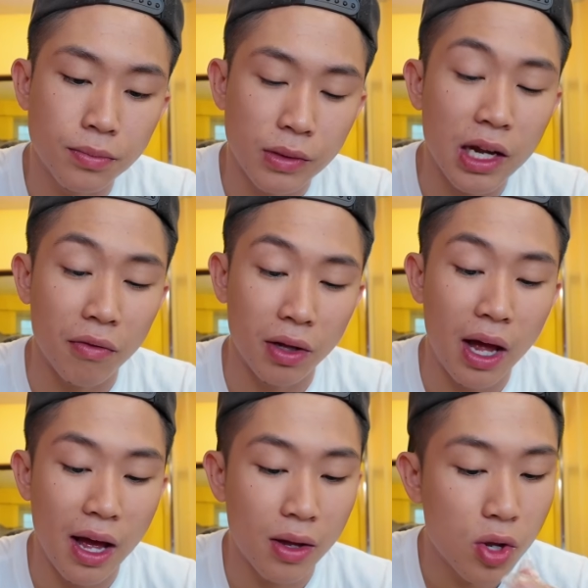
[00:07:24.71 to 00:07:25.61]
Think of a
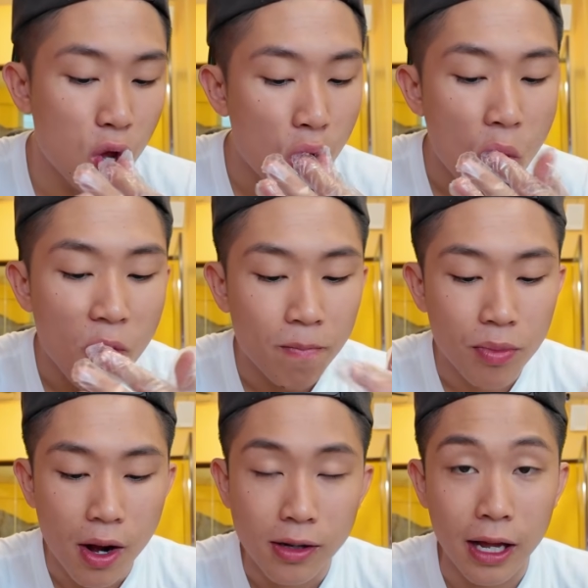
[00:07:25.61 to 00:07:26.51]
lot.
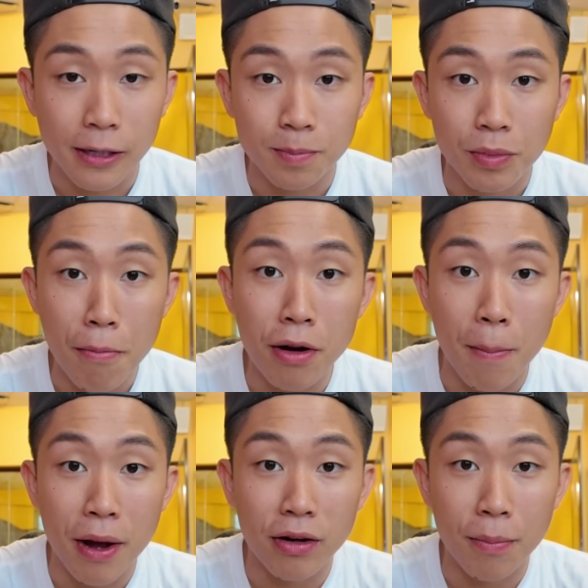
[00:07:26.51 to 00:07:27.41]
Like they put a
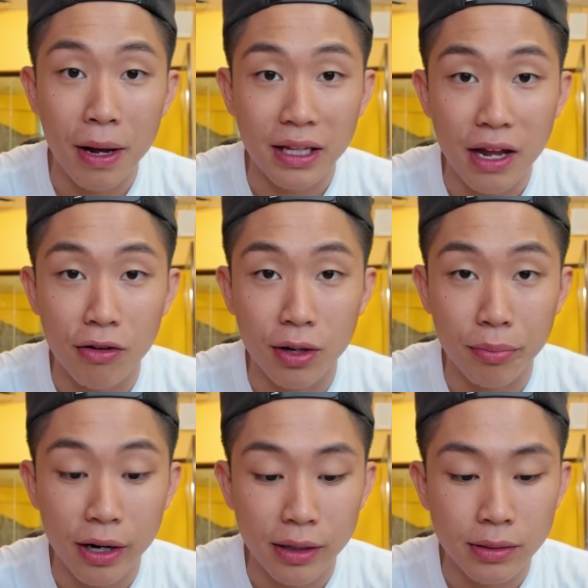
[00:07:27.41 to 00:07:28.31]
pound of pate on the
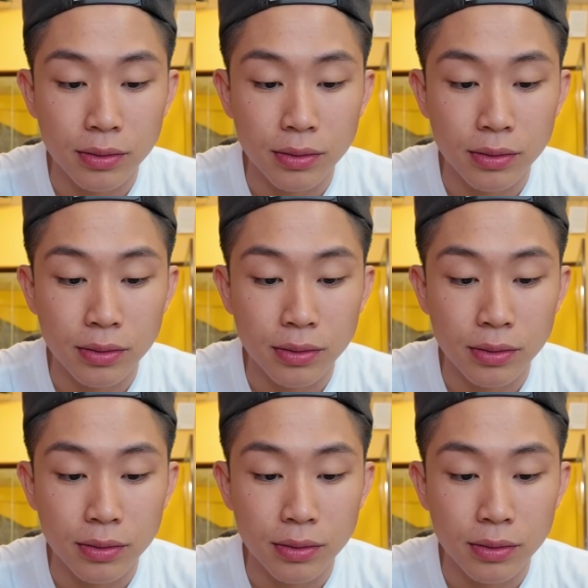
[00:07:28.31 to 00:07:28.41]
bread.